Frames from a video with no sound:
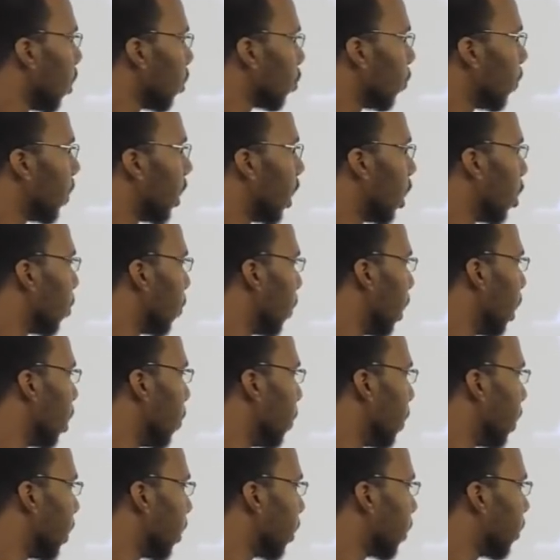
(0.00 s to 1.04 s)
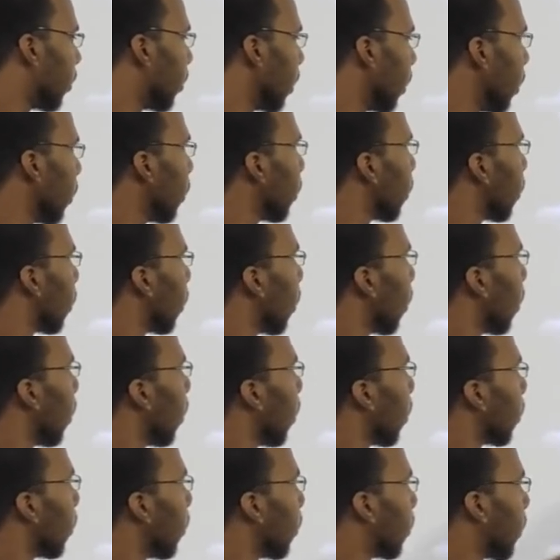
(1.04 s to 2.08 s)
So we eliminated C.
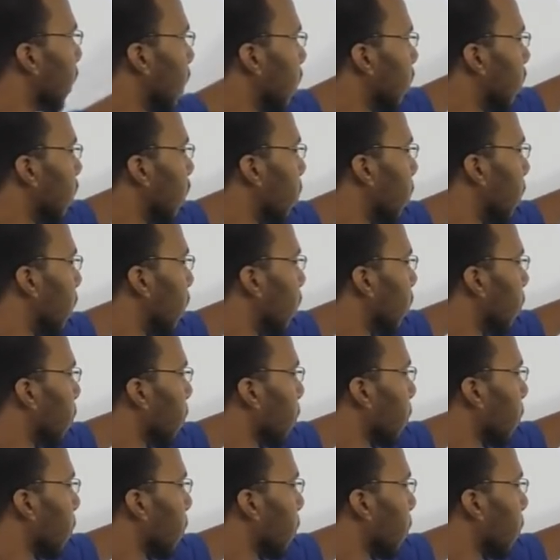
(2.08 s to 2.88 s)
Then second statement,